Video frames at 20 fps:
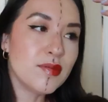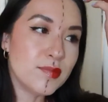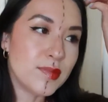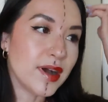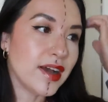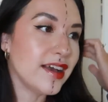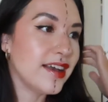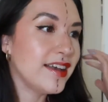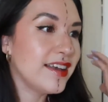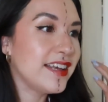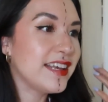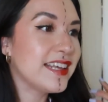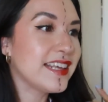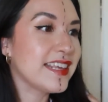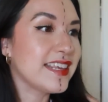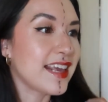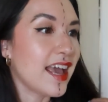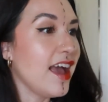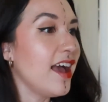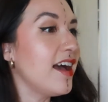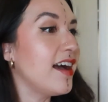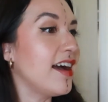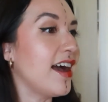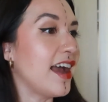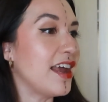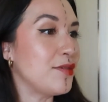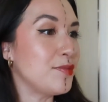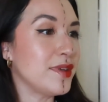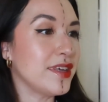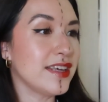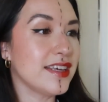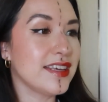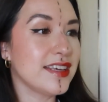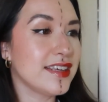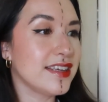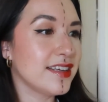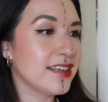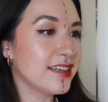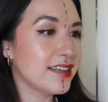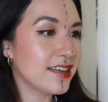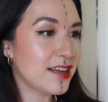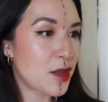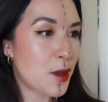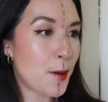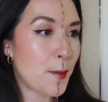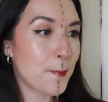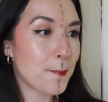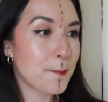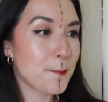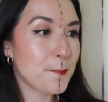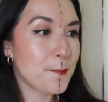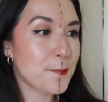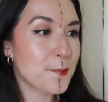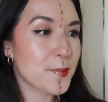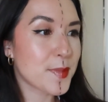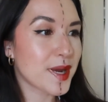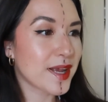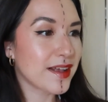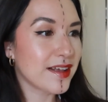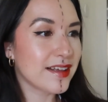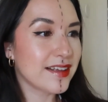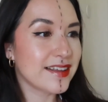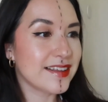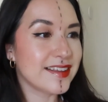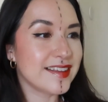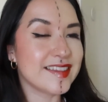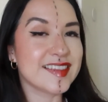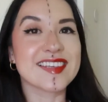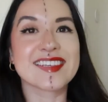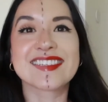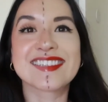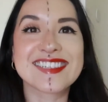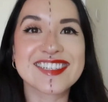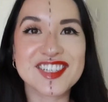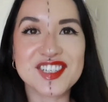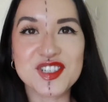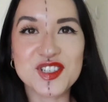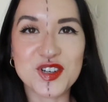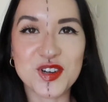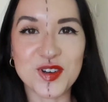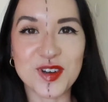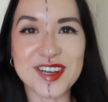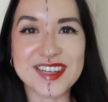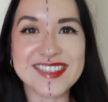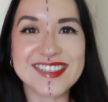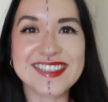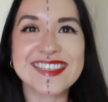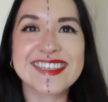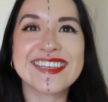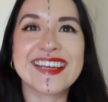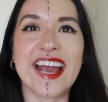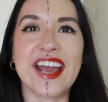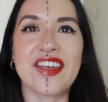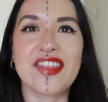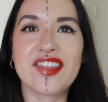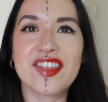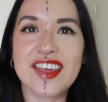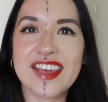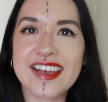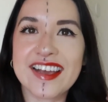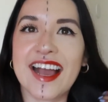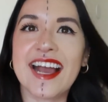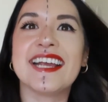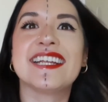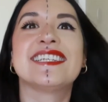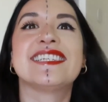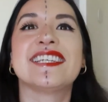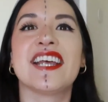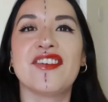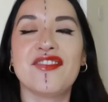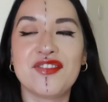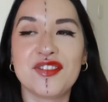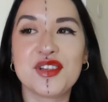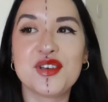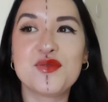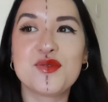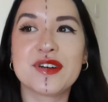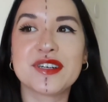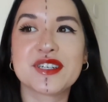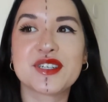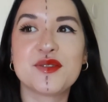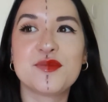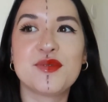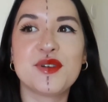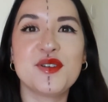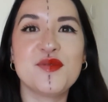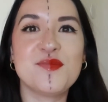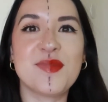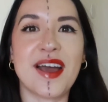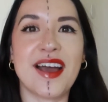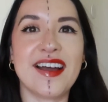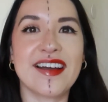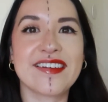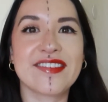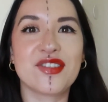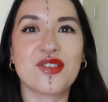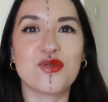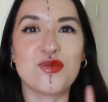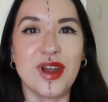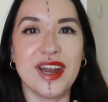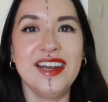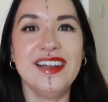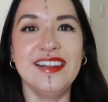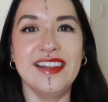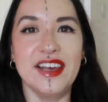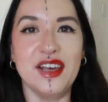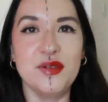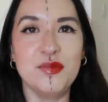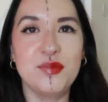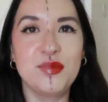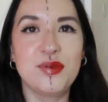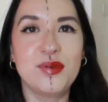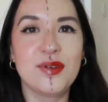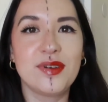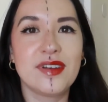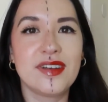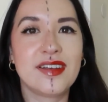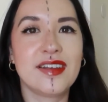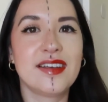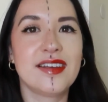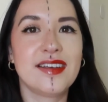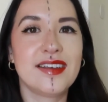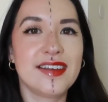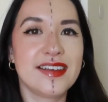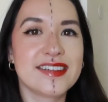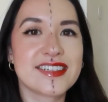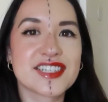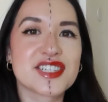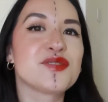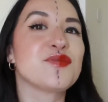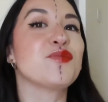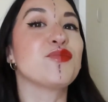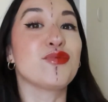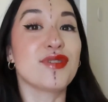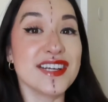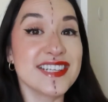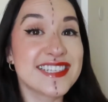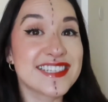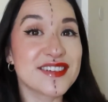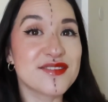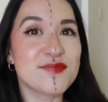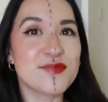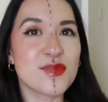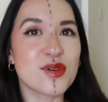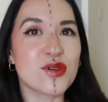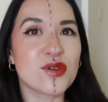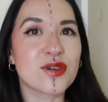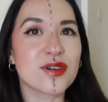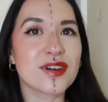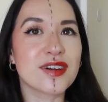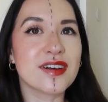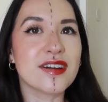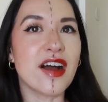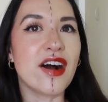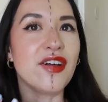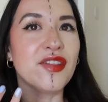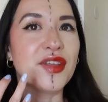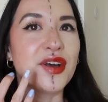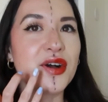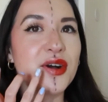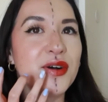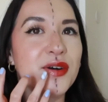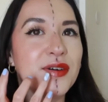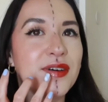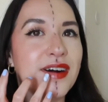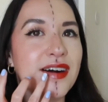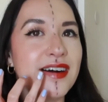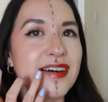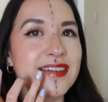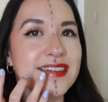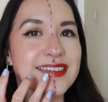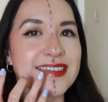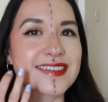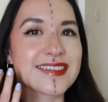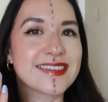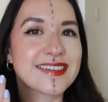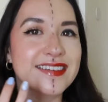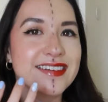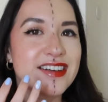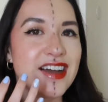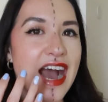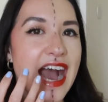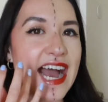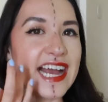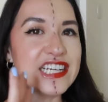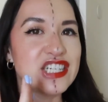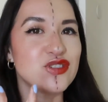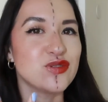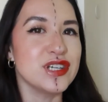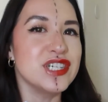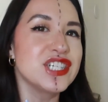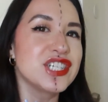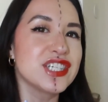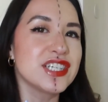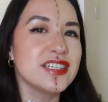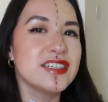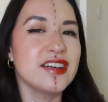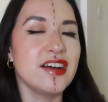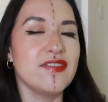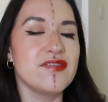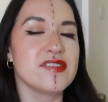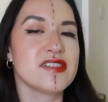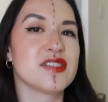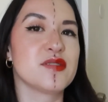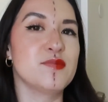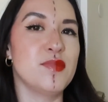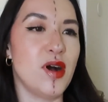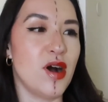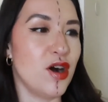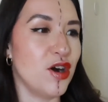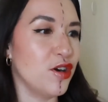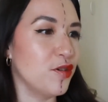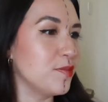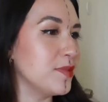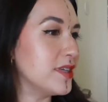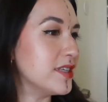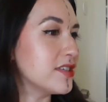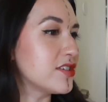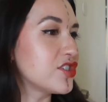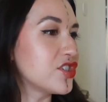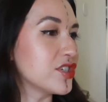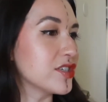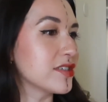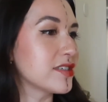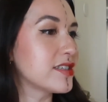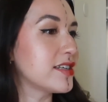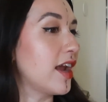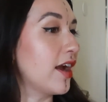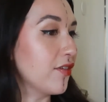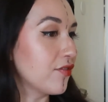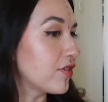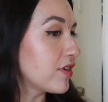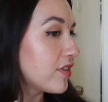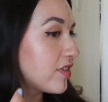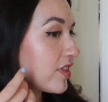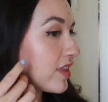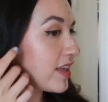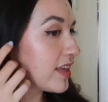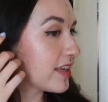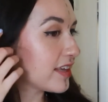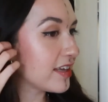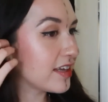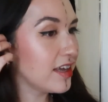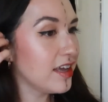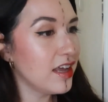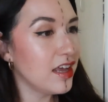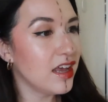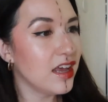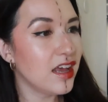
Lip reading: But yeah, I mean, this is just crazy. I think I definitely want to bring back the red lip. Just embrace it more. Although the hydration of this balm is just everything.